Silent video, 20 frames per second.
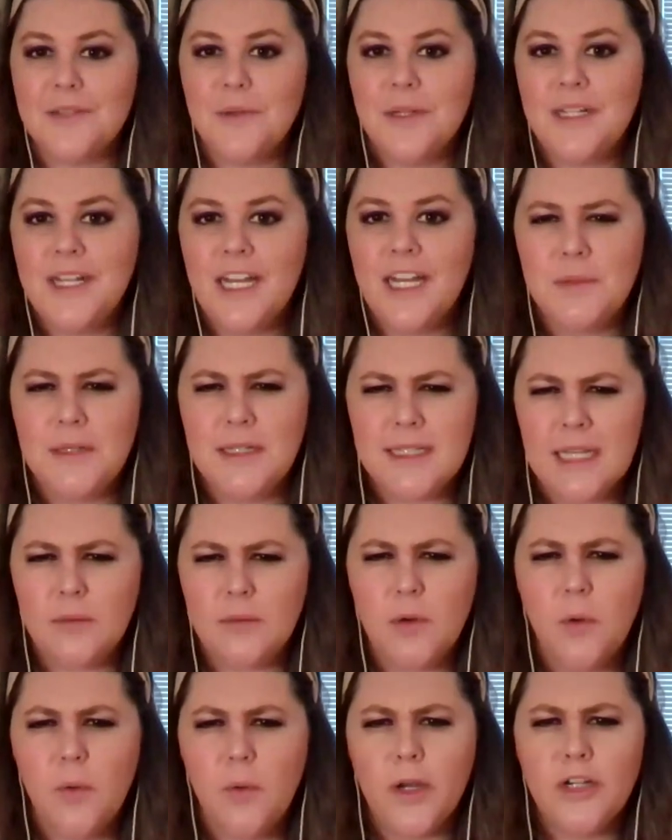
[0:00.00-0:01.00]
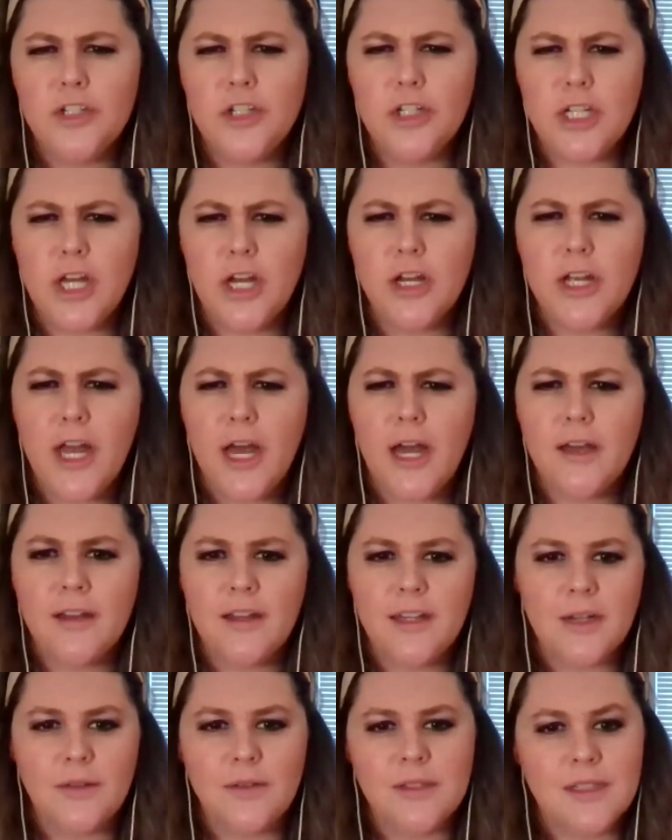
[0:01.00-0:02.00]
what he asked me. He's like, well, where's your tongue at?
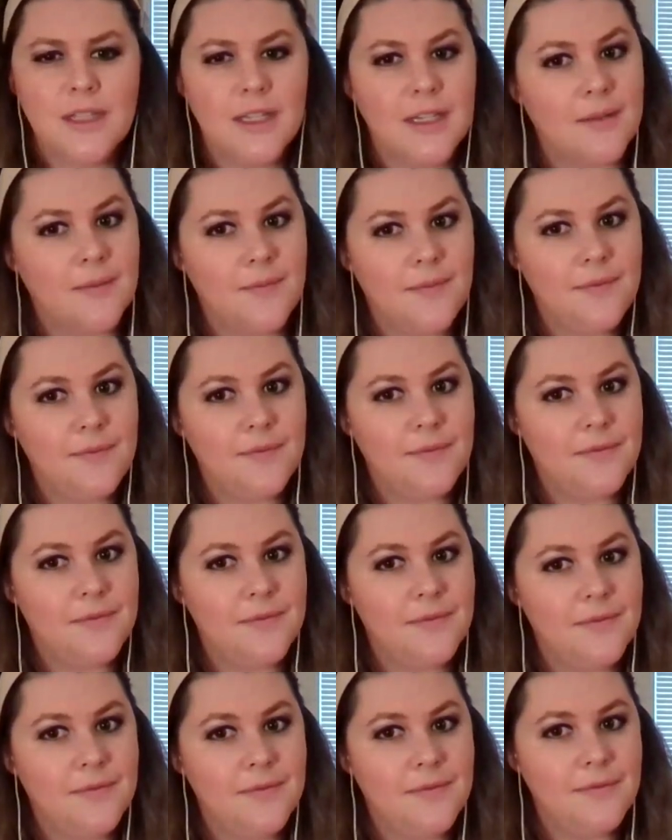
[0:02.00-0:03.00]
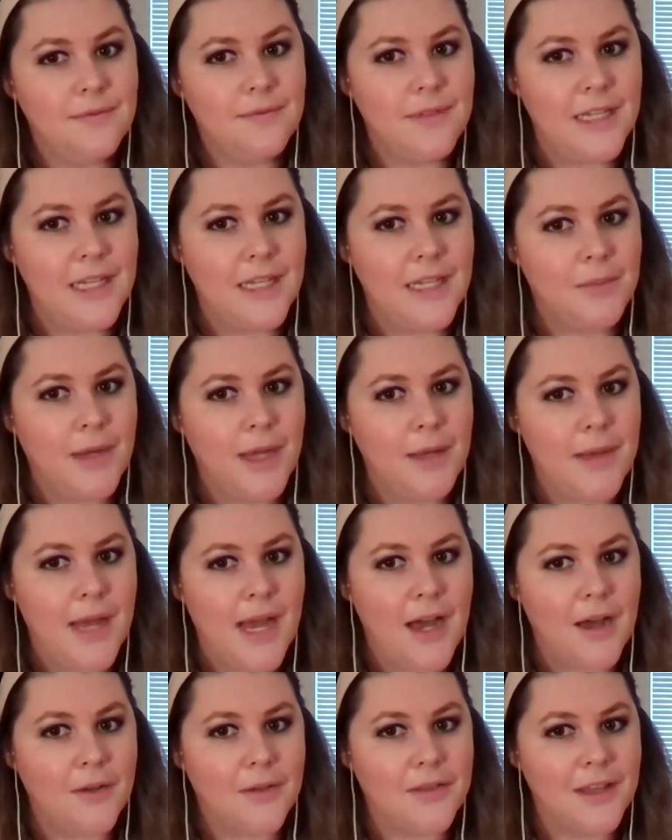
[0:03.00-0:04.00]
And I was like, in my
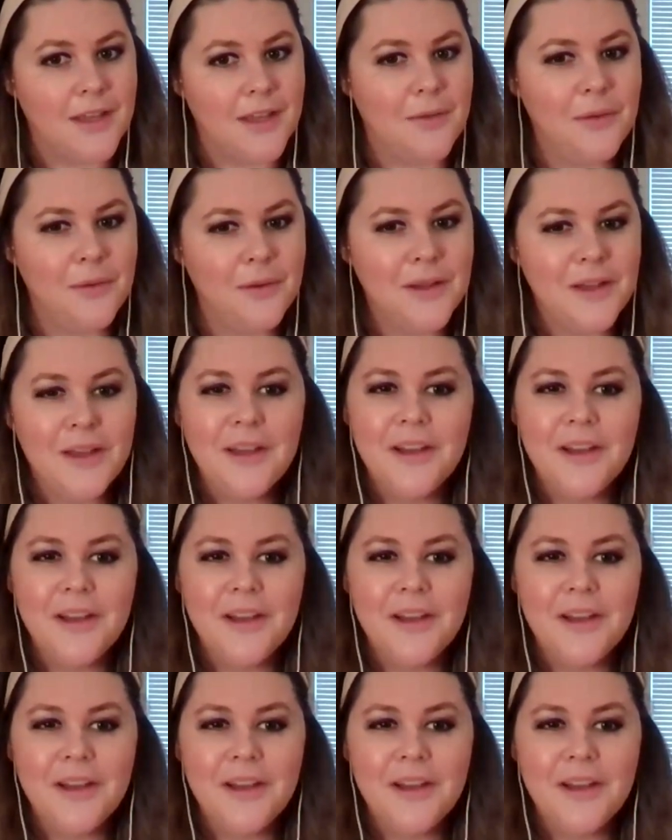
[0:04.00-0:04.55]
mouth. Like what?